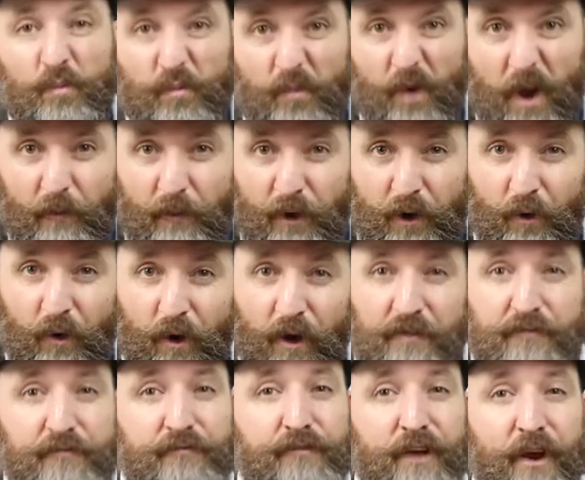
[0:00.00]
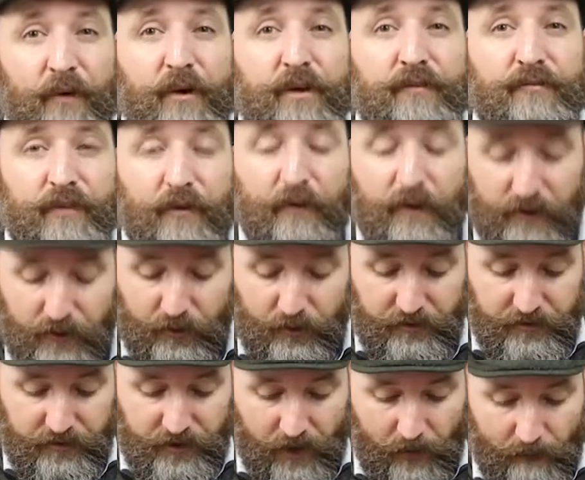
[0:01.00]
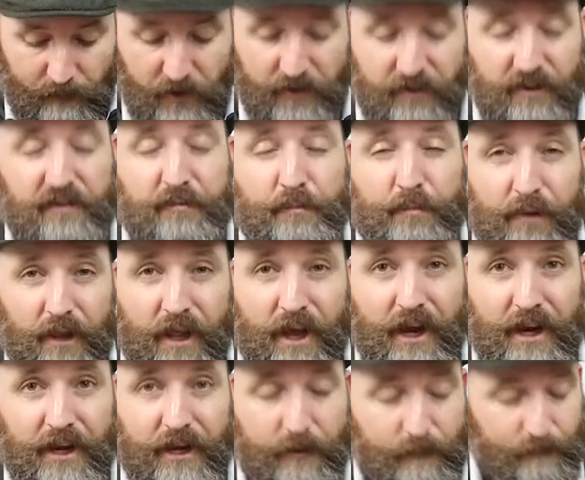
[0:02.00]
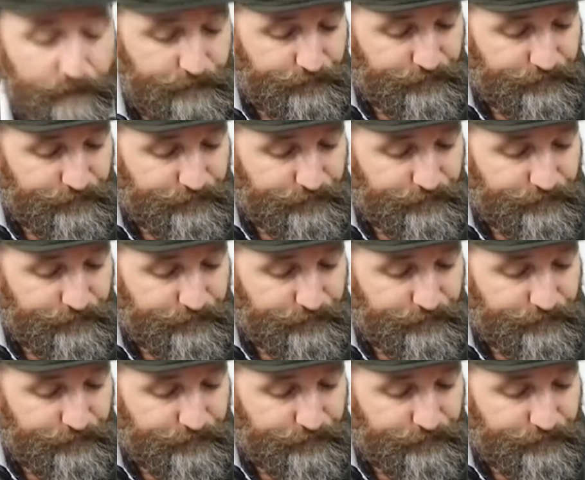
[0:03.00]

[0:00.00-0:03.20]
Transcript: and requires very, very little setup. You just plug it in.